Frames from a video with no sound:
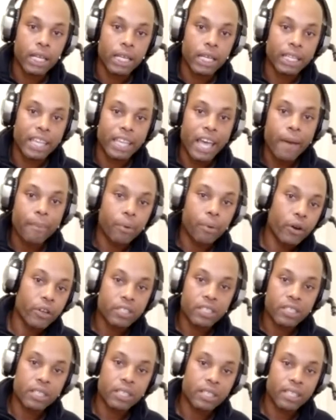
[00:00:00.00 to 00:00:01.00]
That
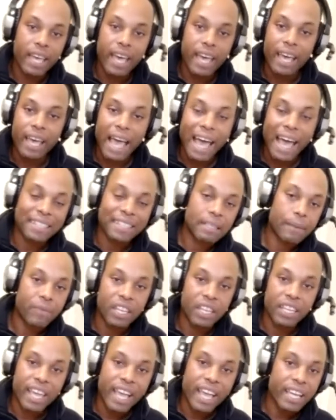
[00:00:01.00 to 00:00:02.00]
person that has
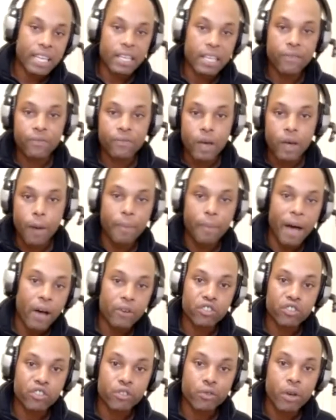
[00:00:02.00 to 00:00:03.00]
something negative
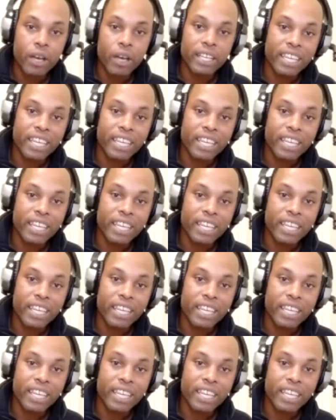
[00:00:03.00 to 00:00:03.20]
about you,